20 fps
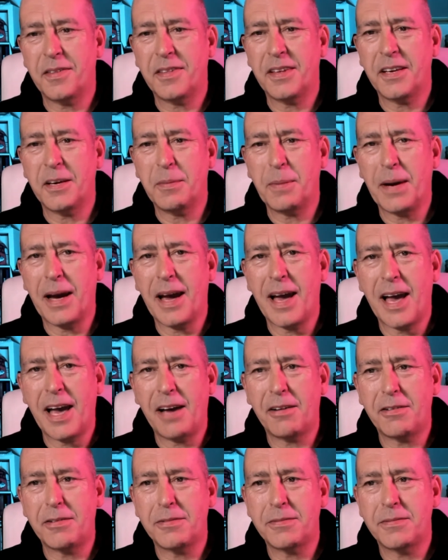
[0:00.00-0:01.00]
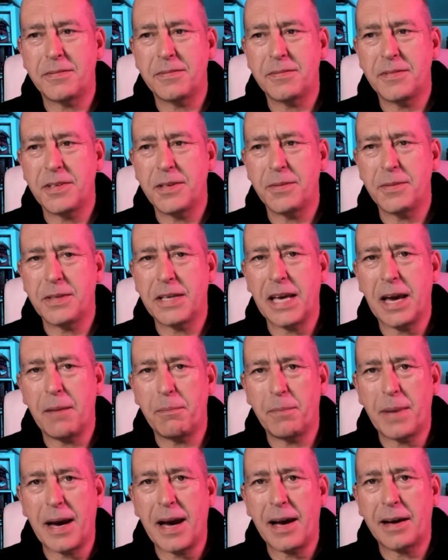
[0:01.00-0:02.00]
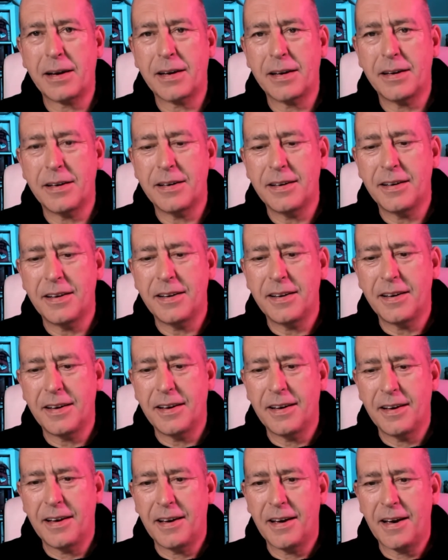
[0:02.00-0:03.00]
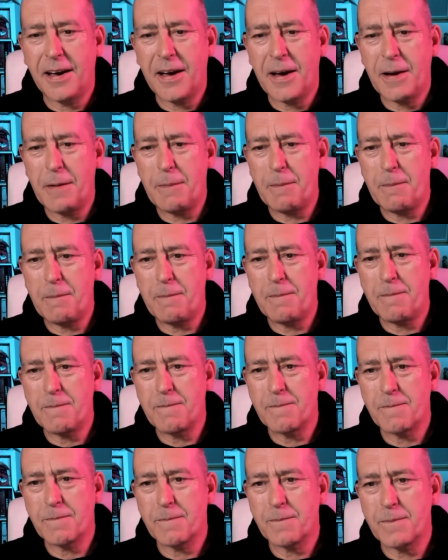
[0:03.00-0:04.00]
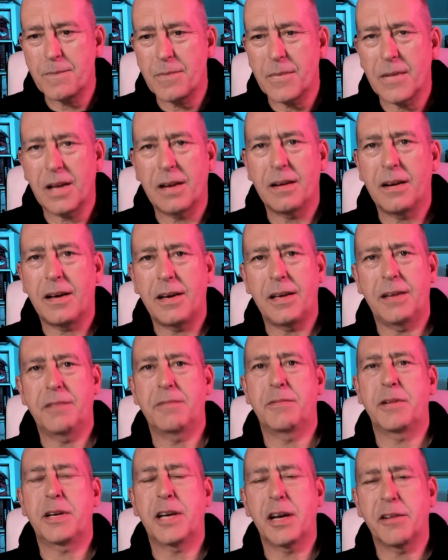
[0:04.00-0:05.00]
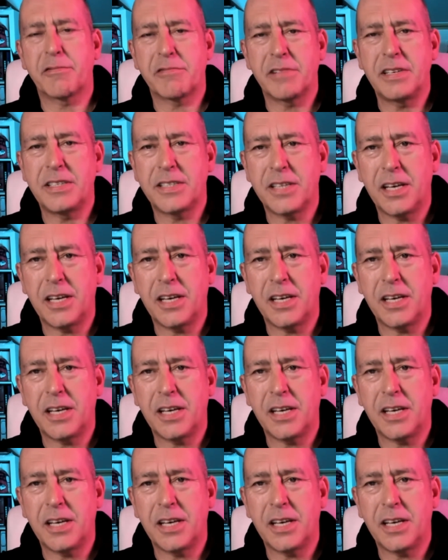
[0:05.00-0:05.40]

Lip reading: think about how you would get back, like a recovery